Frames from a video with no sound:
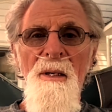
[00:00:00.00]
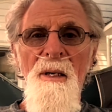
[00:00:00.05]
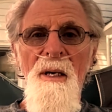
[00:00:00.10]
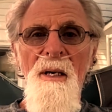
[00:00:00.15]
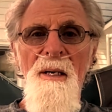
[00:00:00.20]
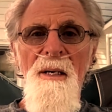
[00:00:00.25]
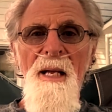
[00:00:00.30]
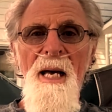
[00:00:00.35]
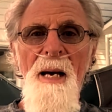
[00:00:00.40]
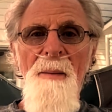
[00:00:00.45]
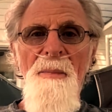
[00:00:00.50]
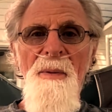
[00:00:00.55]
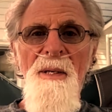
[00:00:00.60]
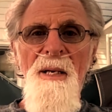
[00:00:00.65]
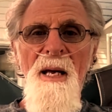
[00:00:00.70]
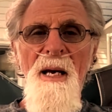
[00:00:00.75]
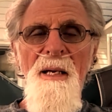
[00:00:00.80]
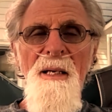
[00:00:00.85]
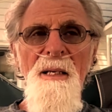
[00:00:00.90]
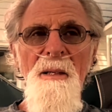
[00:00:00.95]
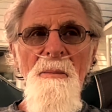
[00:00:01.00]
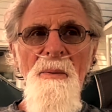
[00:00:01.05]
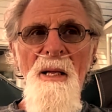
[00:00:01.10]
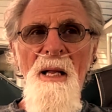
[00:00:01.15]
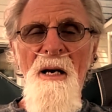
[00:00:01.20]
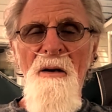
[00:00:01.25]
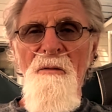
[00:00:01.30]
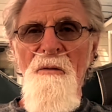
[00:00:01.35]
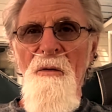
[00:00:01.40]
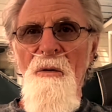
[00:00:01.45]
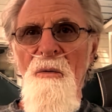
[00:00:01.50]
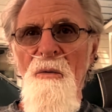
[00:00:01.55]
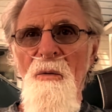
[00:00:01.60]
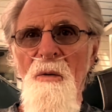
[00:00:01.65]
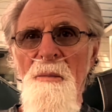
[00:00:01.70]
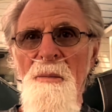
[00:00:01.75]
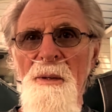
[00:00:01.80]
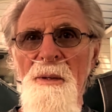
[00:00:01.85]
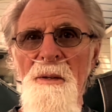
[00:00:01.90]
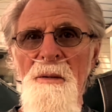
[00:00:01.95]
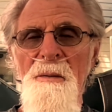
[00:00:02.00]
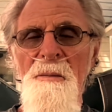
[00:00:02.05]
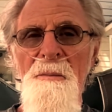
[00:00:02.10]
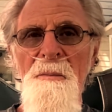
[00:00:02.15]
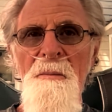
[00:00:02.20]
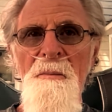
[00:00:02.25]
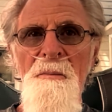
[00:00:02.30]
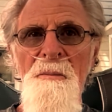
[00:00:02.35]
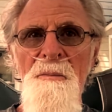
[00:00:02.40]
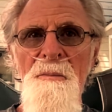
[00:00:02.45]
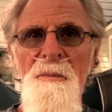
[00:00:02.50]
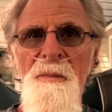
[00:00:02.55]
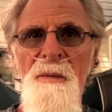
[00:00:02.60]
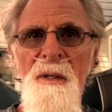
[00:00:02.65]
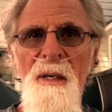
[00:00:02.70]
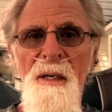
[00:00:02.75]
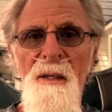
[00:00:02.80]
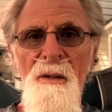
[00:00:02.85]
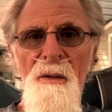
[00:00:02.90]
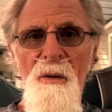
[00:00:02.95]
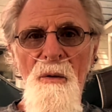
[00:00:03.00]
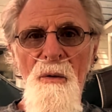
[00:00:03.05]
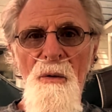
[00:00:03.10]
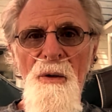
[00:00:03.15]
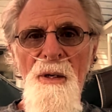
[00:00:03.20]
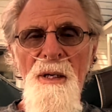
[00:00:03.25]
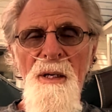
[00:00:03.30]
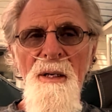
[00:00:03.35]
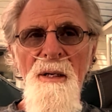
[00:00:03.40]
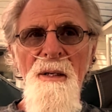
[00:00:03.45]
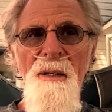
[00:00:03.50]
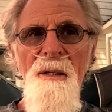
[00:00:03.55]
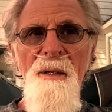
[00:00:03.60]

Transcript: an Abenaki Blackfoot woman and learning